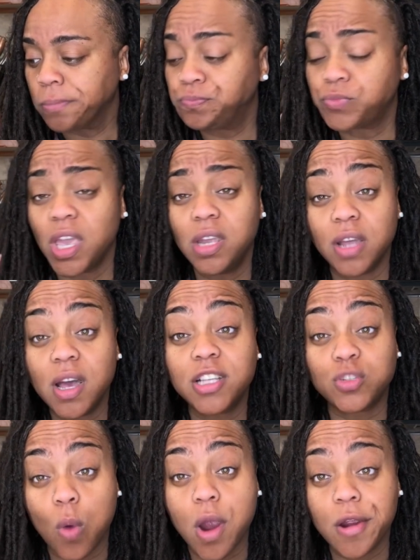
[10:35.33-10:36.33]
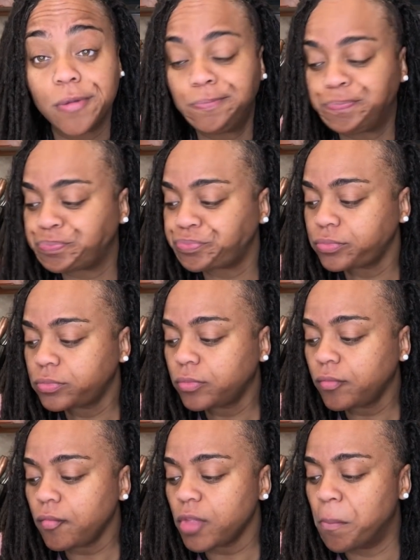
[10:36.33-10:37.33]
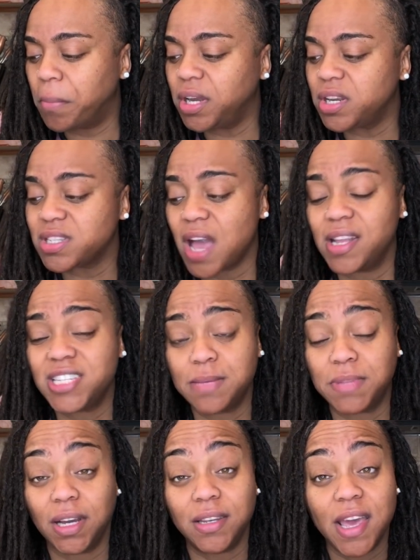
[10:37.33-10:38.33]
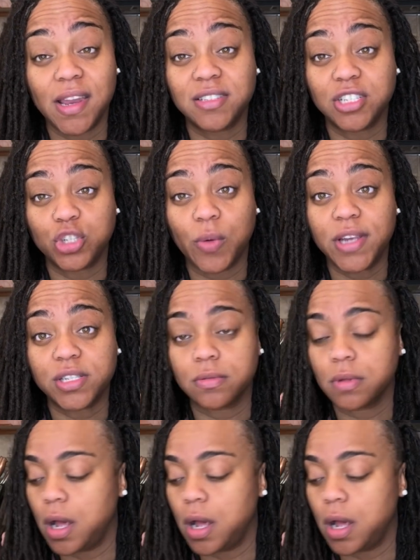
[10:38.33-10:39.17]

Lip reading: He does work, but it just kind of seems like a dead end situation.